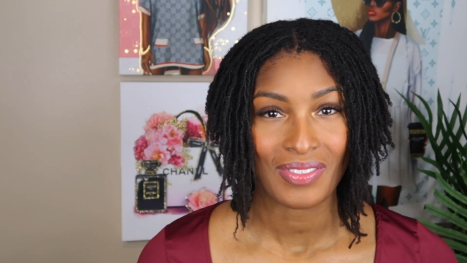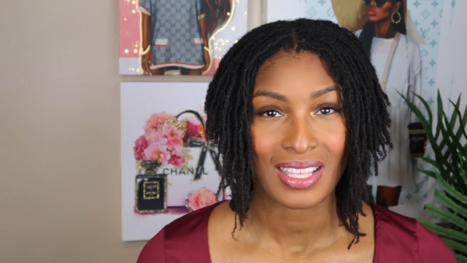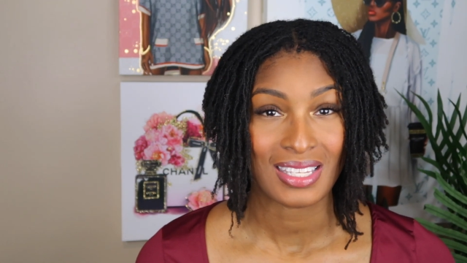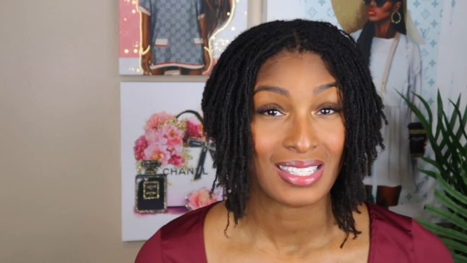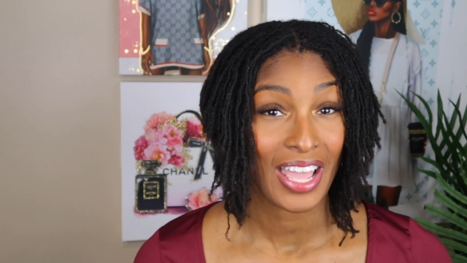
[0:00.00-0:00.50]
If
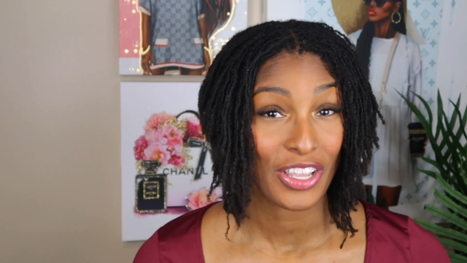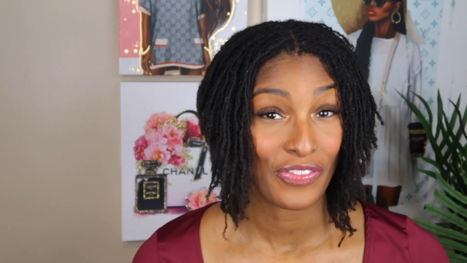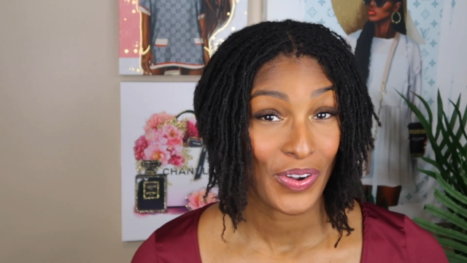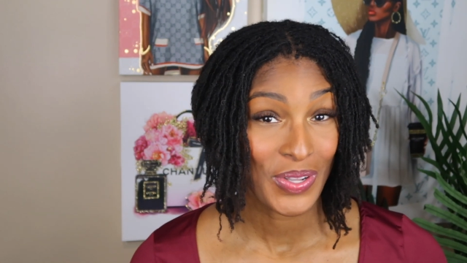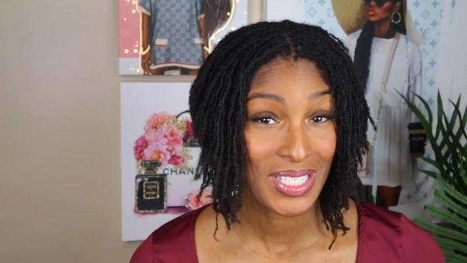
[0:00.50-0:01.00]
this is not
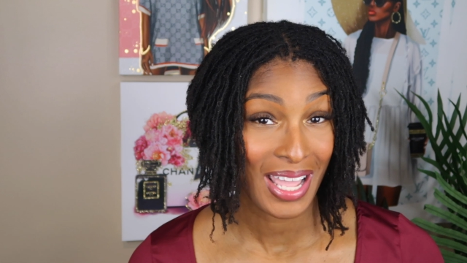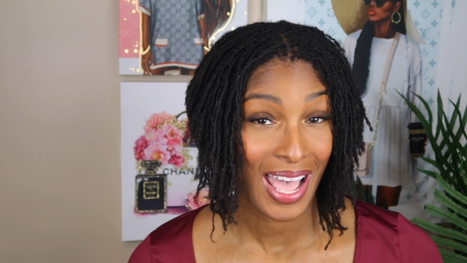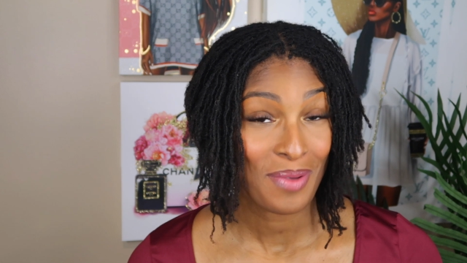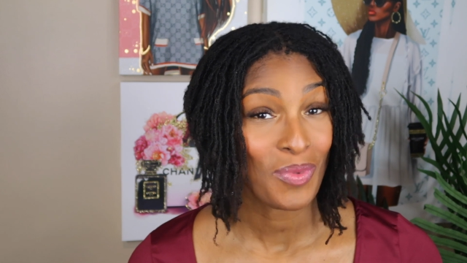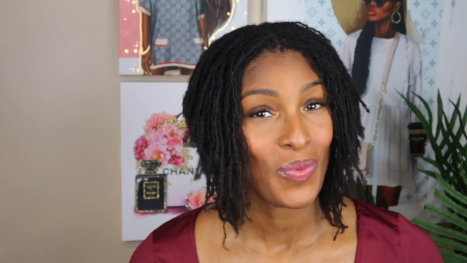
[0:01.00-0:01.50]
your first
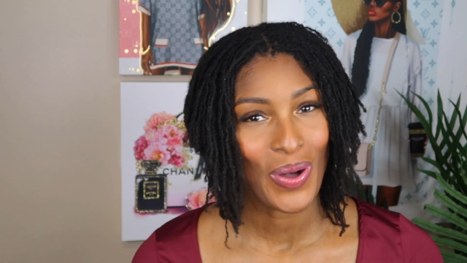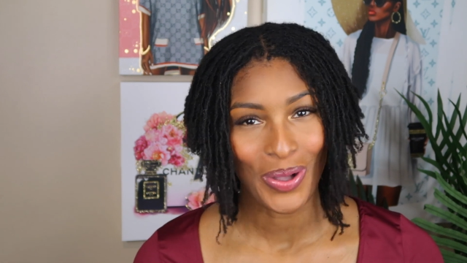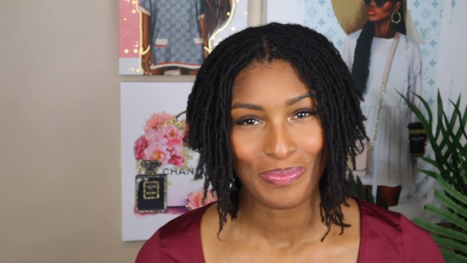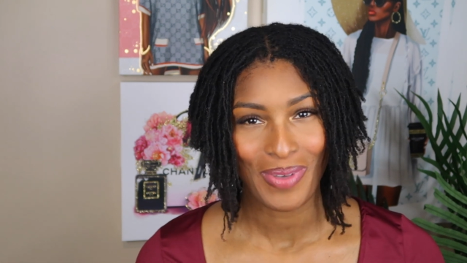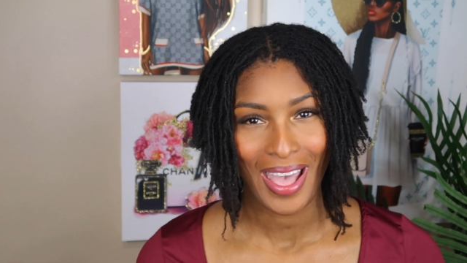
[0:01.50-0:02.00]
time,
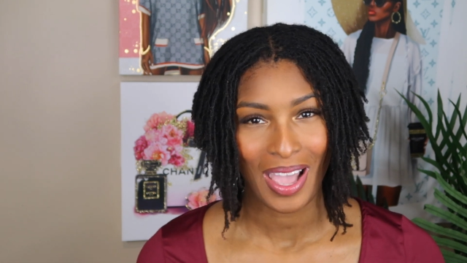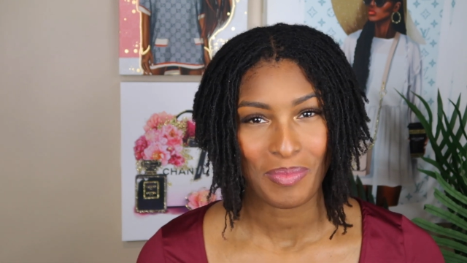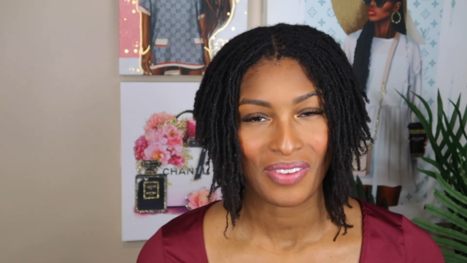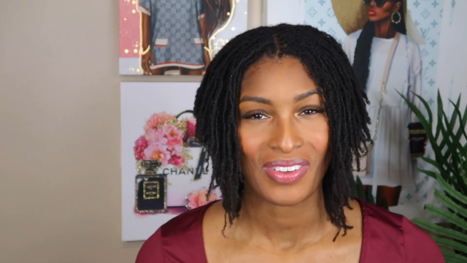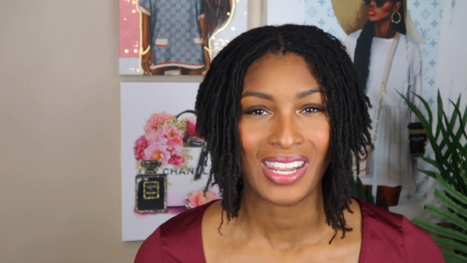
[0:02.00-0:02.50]
welcome
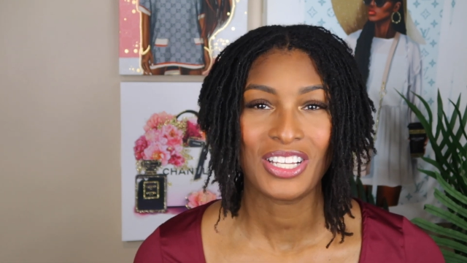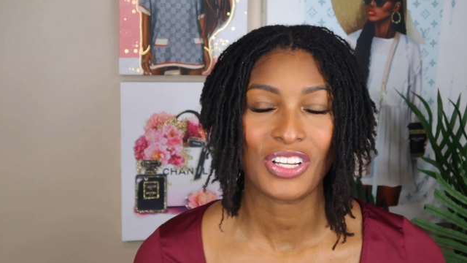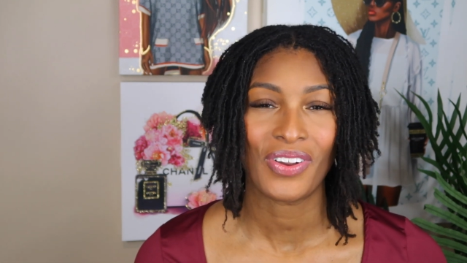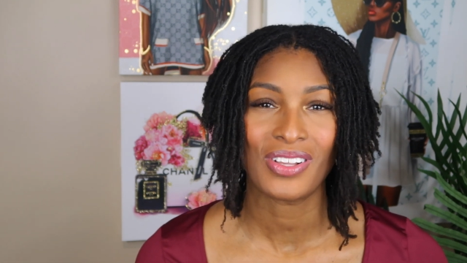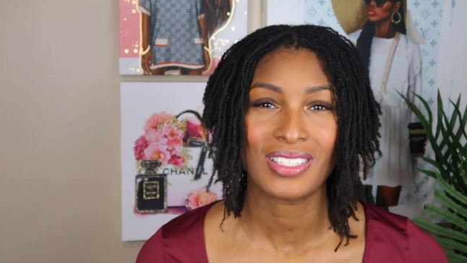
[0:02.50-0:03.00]
back. But if it is
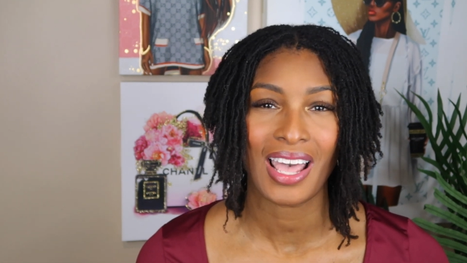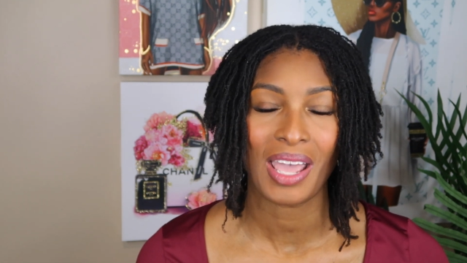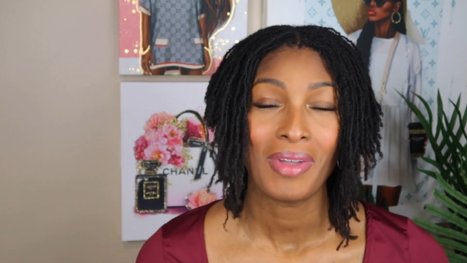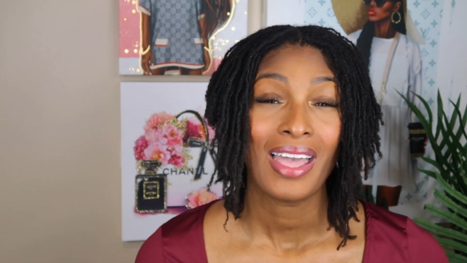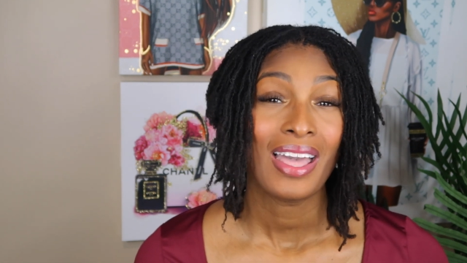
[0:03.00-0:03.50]
your first
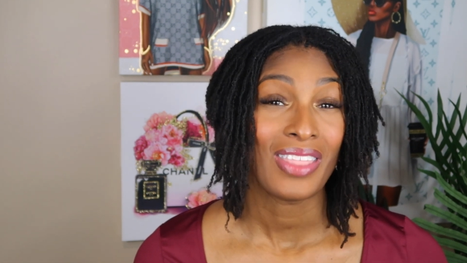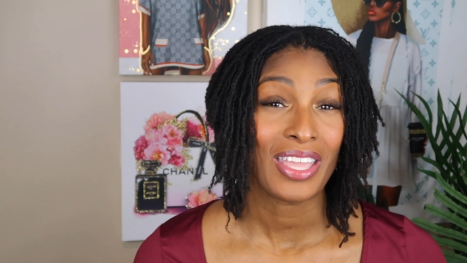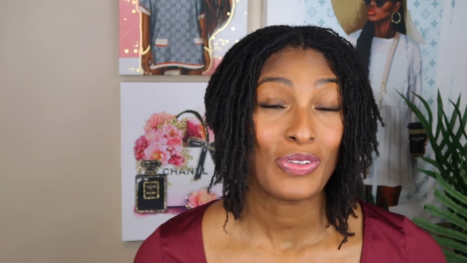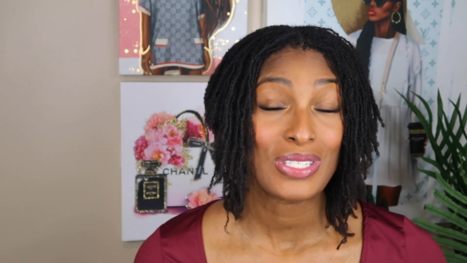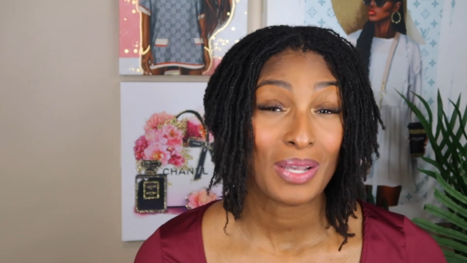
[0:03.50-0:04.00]
time,
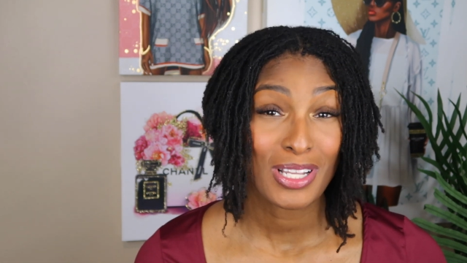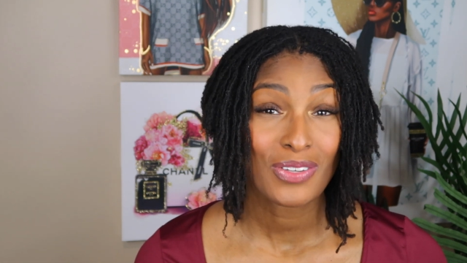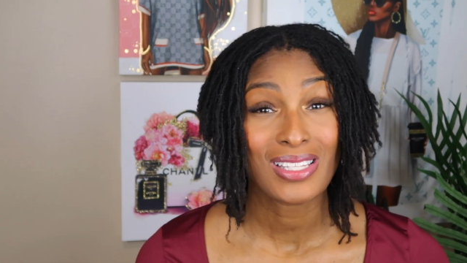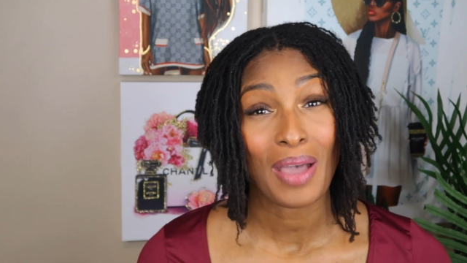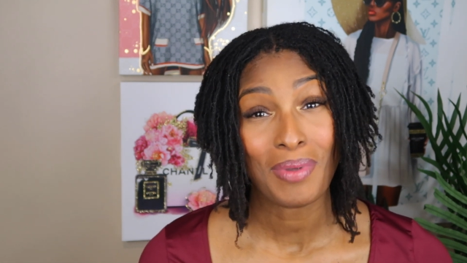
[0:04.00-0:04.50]
thank you so
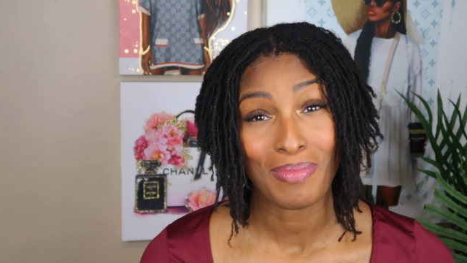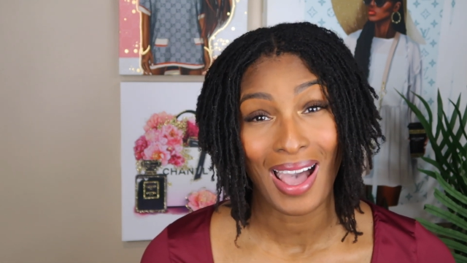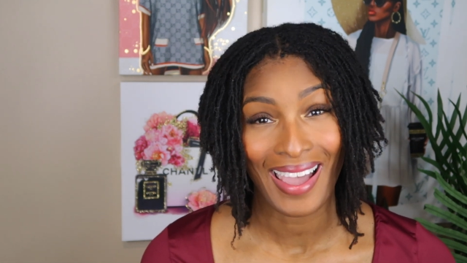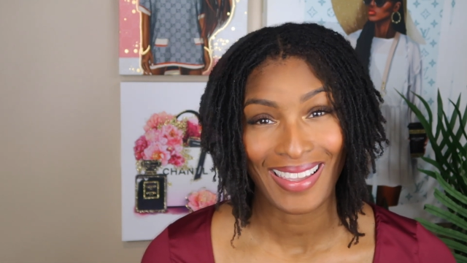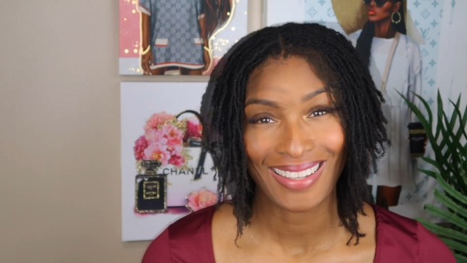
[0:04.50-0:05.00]
much for stopping
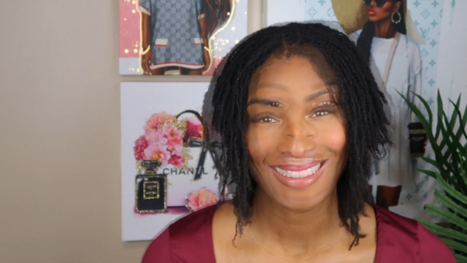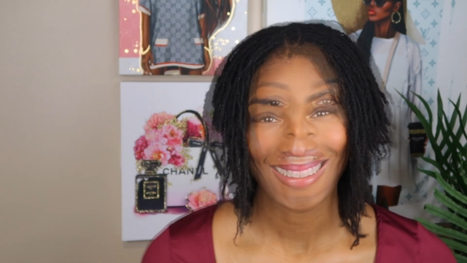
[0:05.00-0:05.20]
by.